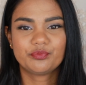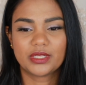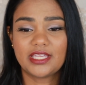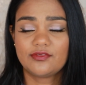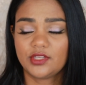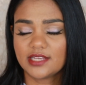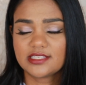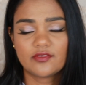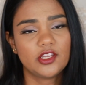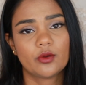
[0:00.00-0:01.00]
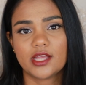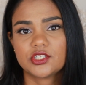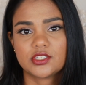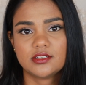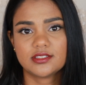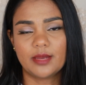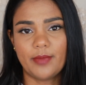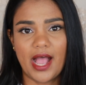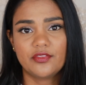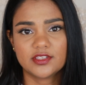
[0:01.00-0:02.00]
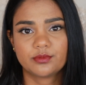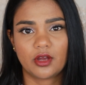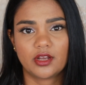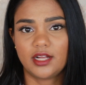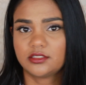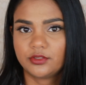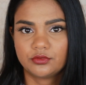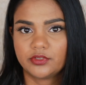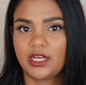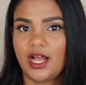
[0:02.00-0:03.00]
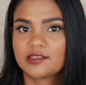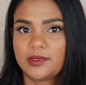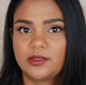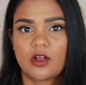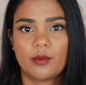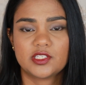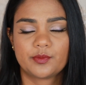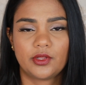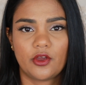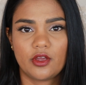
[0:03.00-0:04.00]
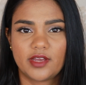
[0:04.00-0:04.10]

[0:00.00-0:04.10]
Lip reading: But yeah, if you guys have any questions about this product, feel free to ask me in the comments below.